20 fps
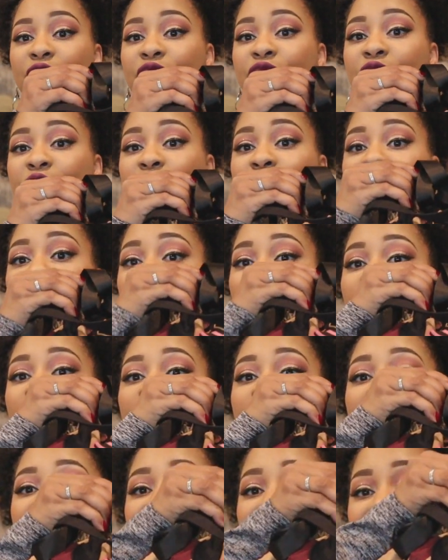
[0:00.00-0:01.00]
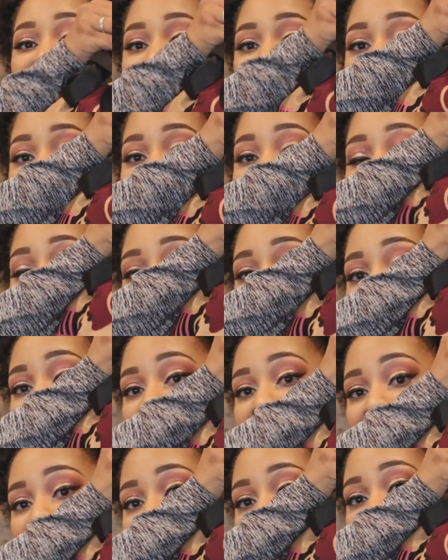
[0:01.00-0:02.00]
to make the bag
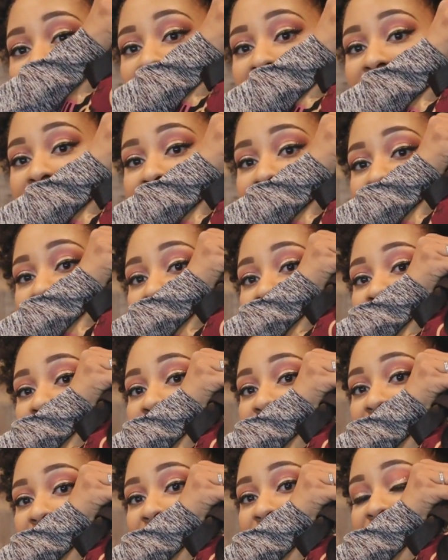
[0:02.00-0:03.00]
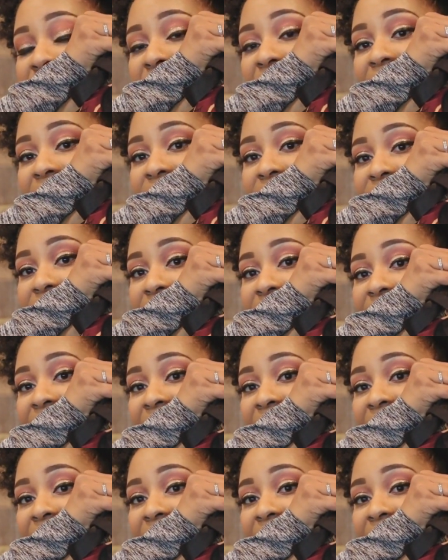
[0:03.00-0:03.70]
out of this colorway, which has the